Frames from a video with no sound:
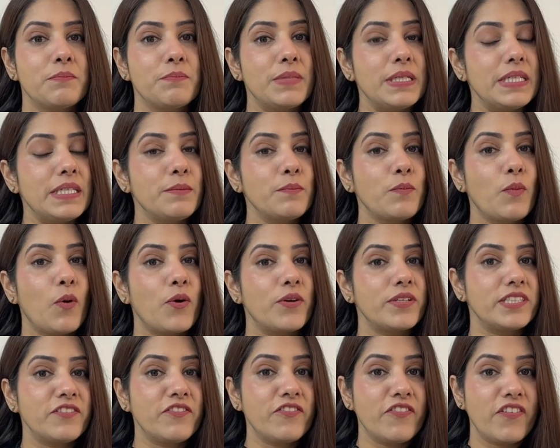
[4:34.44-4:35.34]
being
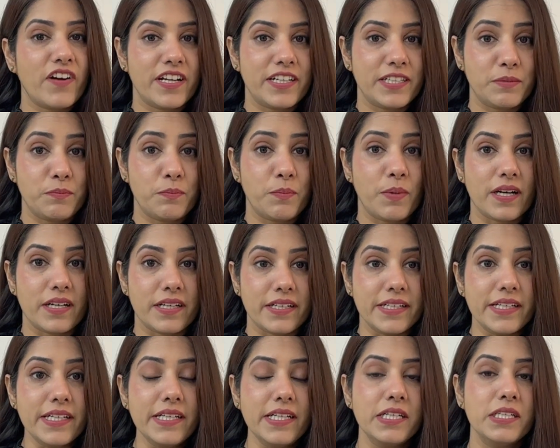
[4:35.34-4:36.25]
modified
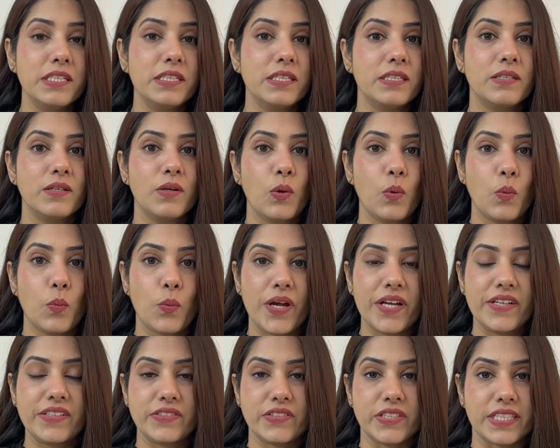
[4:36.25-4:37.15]
by
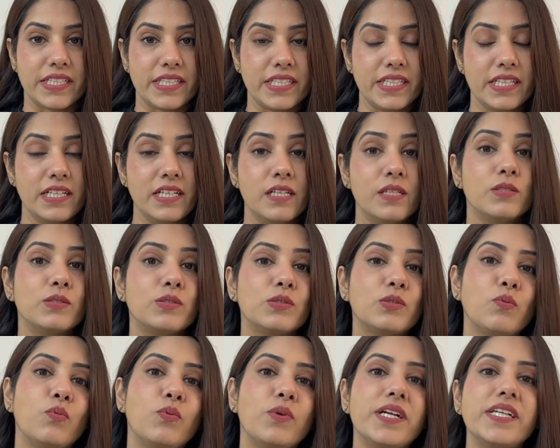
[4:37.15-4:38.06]
very.
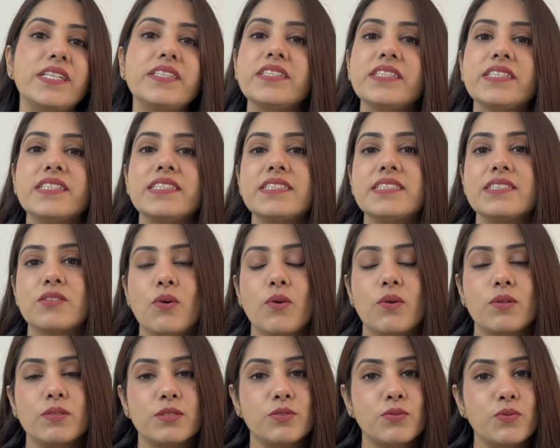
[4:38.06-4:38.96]
So very is
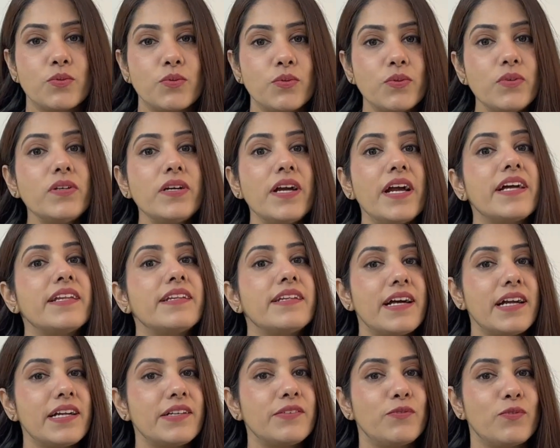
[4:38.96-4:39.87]
also an
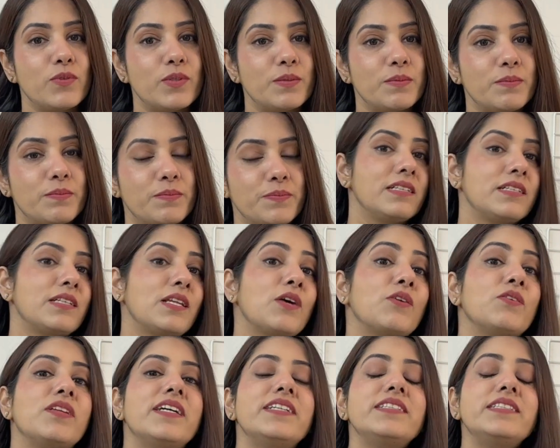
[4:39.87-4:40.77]
adverb.
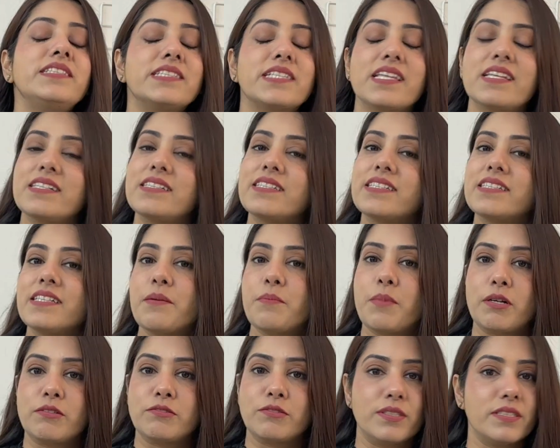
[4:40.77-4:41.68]
Now let's learn
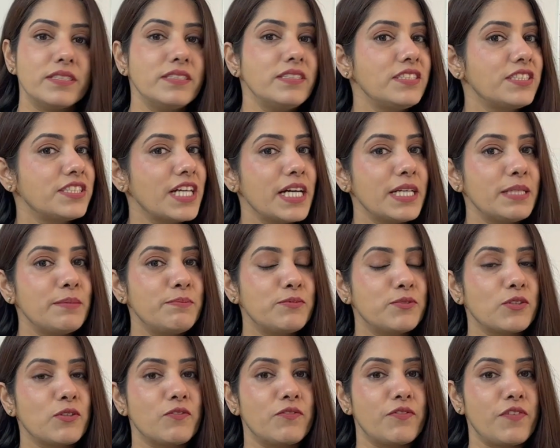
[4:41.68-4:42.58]
about the
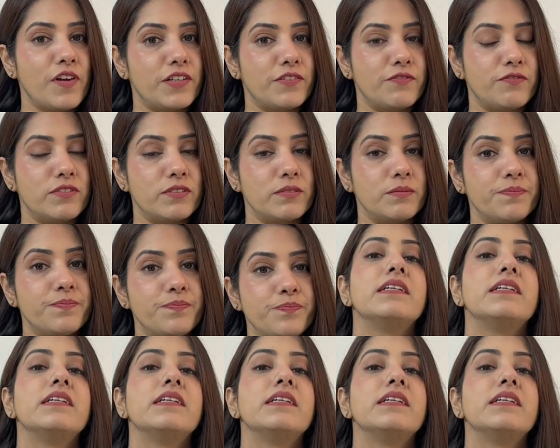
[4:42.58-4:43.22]
types of adverb.